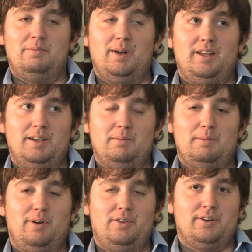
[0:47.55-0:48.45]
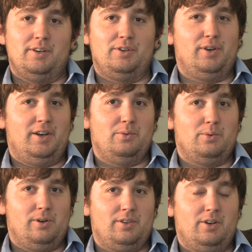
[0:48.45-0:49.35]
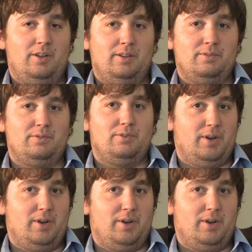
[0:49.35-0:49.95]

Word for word: my uh, my brother created the world and all of